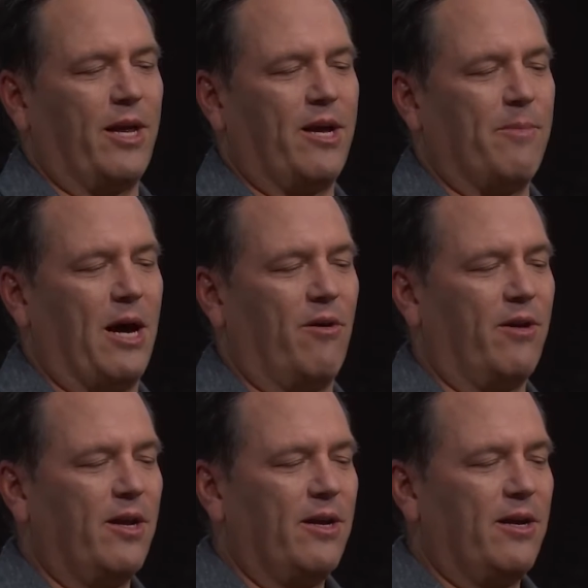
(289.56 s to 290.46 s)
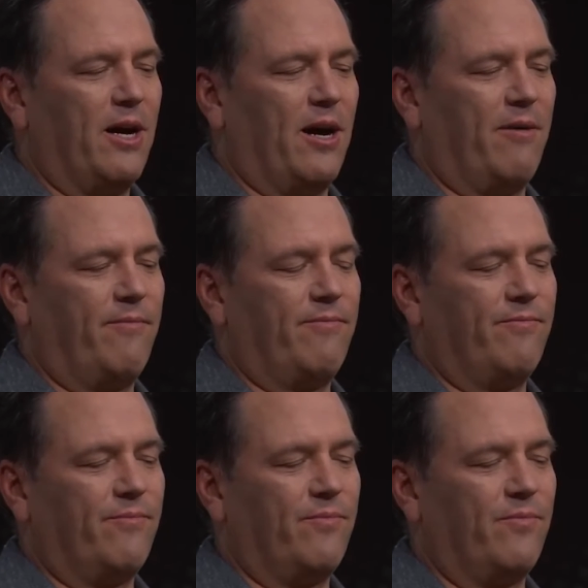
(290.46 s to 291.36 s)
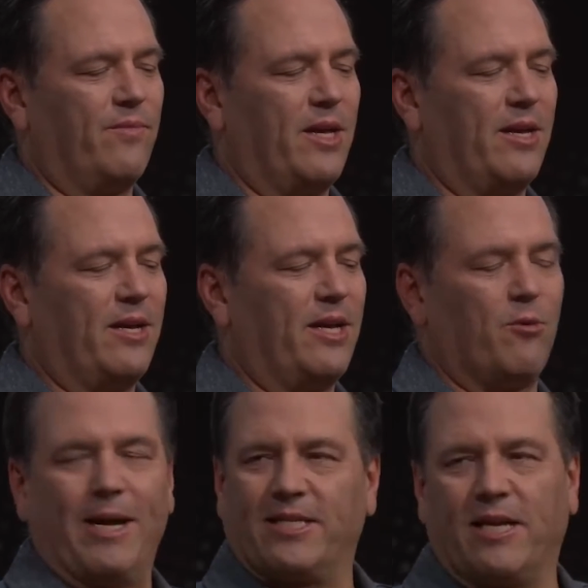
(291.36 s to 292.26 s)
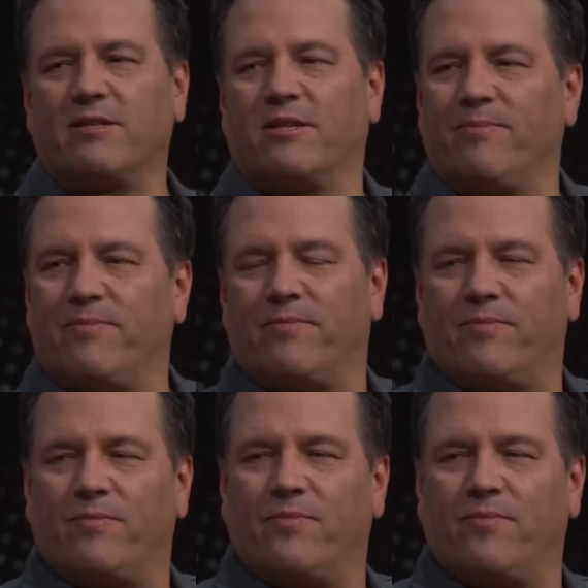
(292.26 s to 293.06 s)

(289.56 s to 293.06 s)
numbers, right? Nintendo Switch is damn